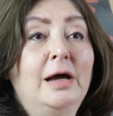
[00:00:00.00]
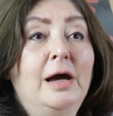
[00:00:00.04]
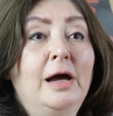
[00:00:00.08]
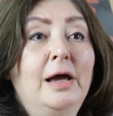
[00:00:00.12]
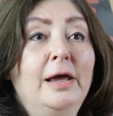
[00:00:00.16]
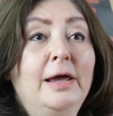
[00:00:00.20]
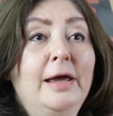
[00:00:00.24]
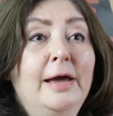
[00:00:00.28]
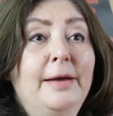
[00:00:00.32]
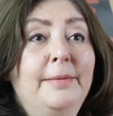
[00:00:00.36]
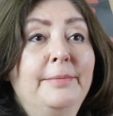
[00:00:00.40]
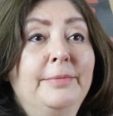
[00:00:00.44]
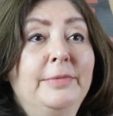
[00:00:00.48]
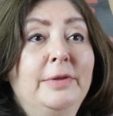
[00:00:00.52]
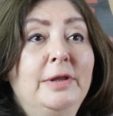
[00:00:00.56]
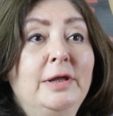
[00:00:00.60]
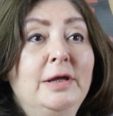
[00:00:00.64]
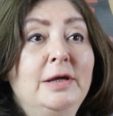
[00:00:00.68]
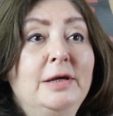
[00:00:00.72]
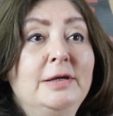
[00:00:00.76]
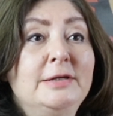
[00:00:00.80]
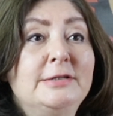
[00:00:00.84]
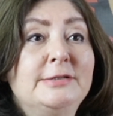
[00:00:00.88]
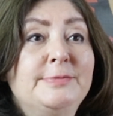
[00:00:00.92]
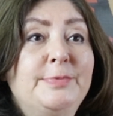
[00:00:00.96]
I am
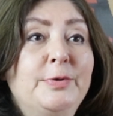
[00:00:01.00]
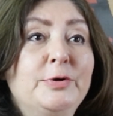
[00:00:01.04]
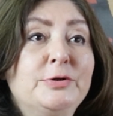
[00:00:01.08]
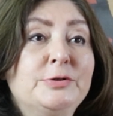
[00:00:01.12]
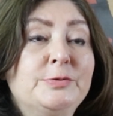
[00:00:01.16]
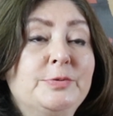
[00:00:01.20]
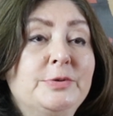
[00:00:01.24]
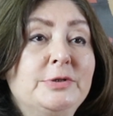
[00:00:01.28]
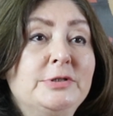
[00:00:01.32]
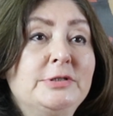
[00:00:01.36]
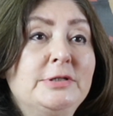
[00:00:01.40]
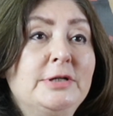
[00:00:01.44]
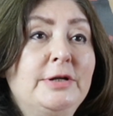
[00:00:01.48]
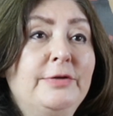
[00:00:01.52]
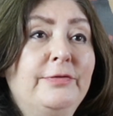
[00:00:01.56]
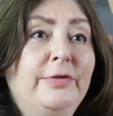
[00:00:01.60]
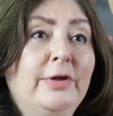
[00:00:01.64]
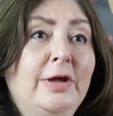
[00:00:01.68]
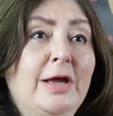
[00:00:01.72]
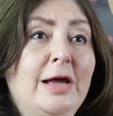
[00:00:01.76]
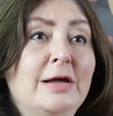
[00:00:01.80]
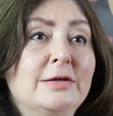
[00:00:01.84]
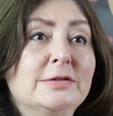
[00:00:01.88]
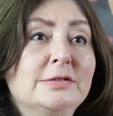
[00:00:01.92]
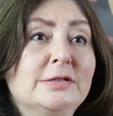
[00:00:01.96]
the spokesperson of the
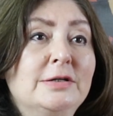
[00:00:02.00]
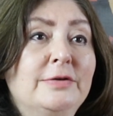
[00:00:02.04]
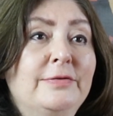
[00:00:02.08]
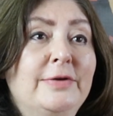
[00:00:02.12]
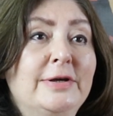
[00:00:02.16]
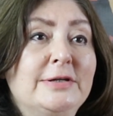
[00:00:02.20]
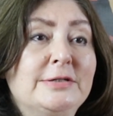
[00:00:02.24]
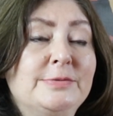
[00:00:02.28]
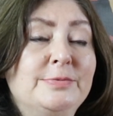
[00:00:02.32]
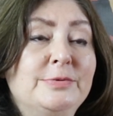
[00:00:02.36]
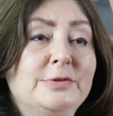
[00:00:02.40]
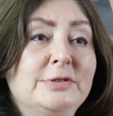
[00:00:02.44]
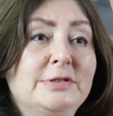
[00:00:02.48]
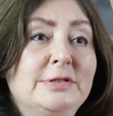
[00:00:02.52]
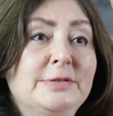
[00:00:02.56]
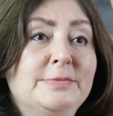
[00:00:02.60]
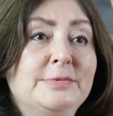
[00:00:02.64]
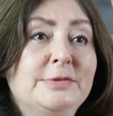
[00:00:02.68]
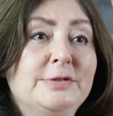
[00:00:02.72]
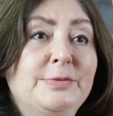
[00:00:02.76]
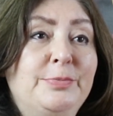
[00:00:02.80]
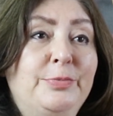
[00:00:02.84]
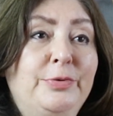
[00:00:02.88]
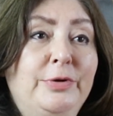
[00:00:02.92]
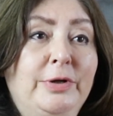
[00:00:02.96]
Council of Ex
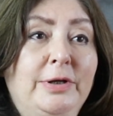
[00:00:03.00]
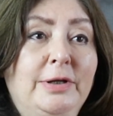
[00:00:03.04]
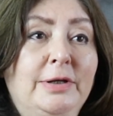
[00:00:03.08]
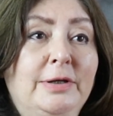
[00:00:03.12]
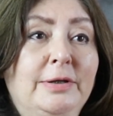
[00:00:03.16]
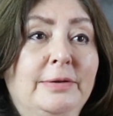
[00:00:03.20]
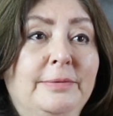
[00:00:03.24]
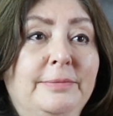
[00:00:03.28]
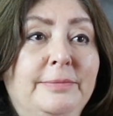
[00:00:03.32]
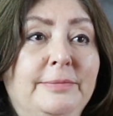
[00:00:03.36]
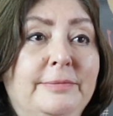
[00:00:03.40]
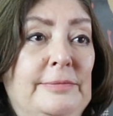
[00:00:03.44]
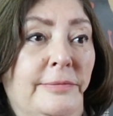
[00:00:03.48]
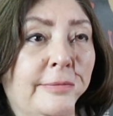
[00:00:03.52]
Muslims of Britain.